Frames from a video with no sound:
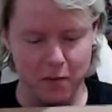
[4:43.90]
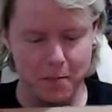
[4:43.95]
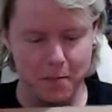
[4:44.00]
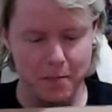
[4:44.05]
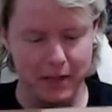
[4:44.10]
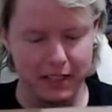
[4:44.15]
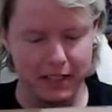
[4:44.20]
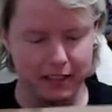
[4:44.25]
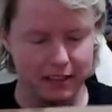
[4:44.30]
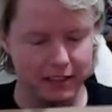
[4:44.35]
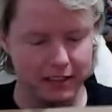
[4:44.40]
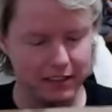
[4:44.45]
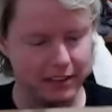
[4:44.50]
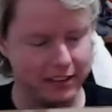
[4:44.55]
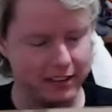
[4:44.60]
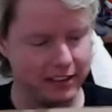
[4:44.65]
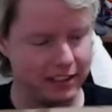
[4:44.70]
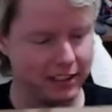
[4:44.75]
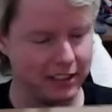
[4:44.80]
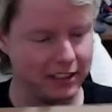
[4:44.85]
bits
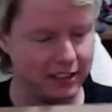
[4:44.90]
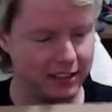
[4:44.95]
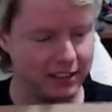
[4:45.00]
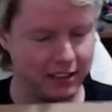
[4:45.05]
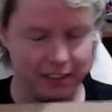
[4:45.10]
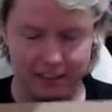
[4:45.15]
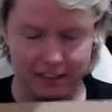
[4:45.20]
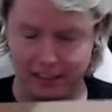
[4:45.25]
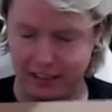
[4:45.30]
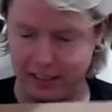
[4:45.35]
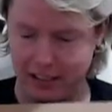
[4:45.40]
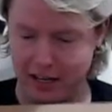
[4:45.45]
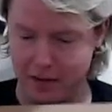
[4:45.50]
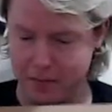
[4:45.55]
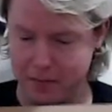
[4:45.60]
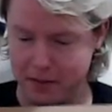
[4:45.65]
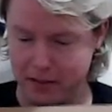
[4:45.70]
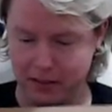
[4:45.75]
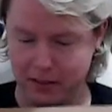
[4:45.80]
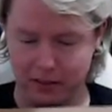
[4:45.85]
just
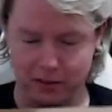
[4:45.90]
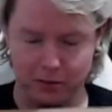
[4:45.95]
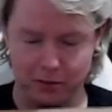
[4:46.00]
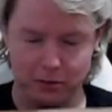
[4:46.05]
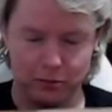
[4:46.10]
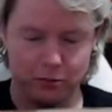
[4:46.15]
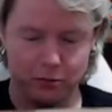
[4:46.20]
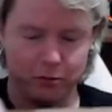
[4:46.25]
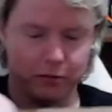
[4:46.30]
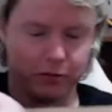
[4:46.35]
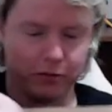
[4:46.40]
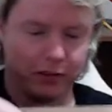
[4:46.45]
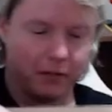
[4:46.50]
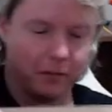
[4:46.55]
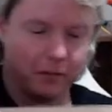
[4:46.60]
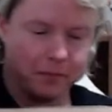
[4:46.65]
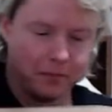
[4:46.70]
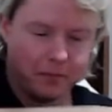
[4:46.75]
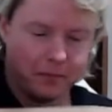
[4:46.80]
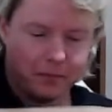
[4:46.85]
come unglued
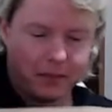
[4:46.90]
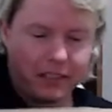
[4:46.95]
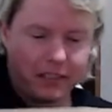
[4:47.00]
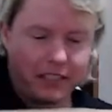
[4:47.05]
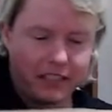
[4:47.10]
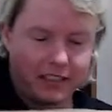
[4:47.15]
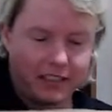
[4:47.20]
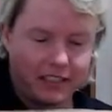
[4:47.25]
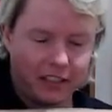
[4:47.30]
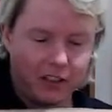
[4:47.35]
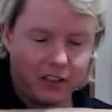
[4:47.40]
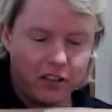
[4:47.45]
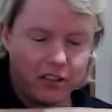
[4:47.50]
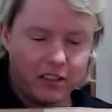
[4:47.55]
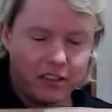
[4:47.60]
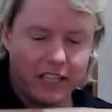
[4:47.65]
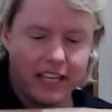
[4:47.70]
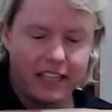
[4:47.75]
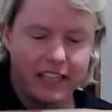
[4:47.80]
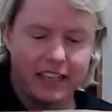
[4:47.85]
from, because it looks
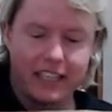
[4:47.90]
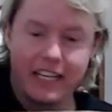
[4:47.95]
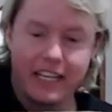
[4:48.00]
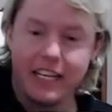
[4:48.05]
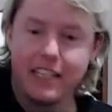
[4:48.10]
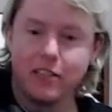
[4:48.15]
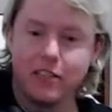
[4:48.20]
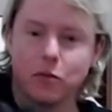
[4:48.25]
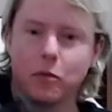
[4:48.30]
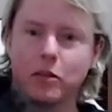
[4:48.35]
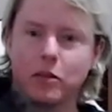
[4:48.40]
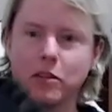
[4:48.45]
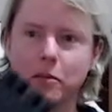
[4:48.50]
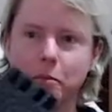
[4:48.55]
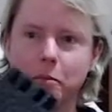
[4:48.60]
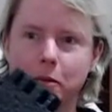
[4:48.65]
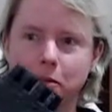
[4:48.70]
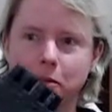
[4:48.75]
like these were supposed